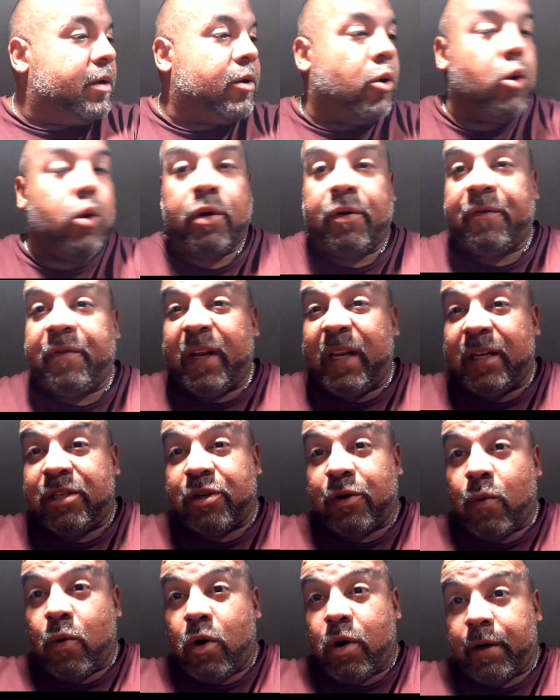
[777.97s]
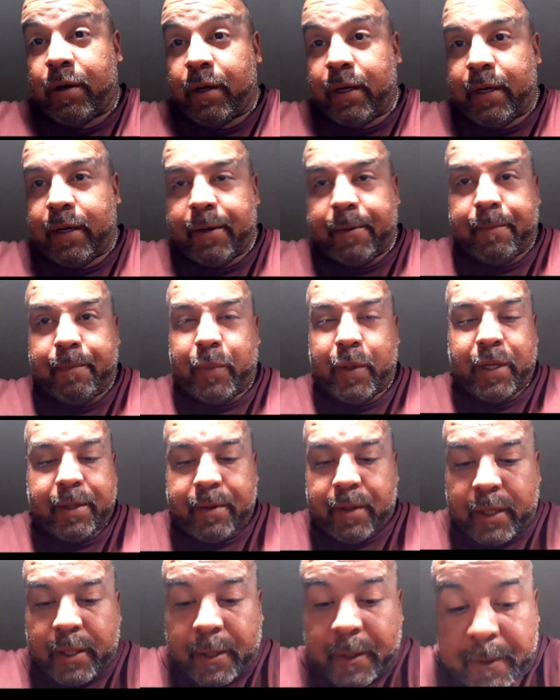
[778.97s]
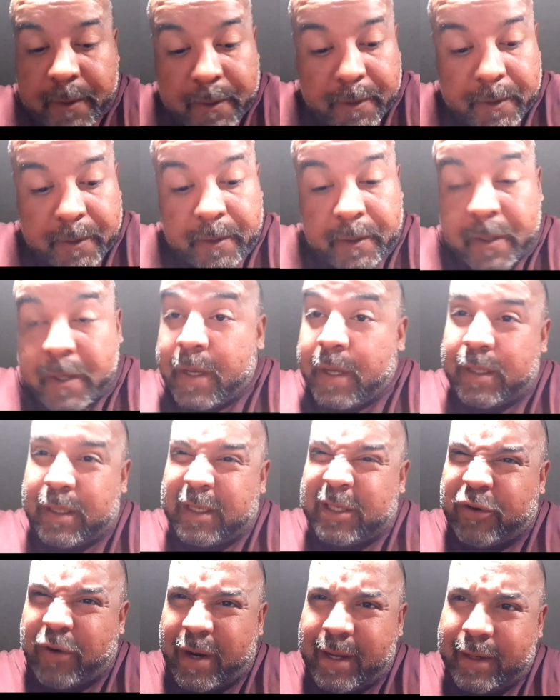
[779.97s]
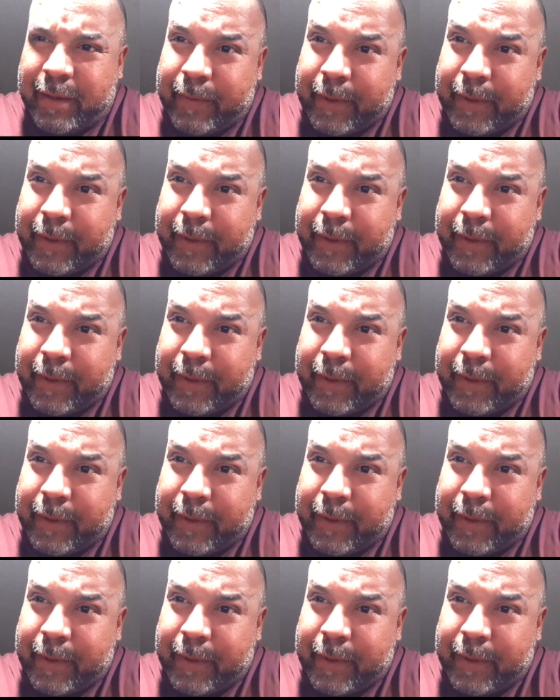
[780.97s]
1/4 of an inch of water in there, but let's try it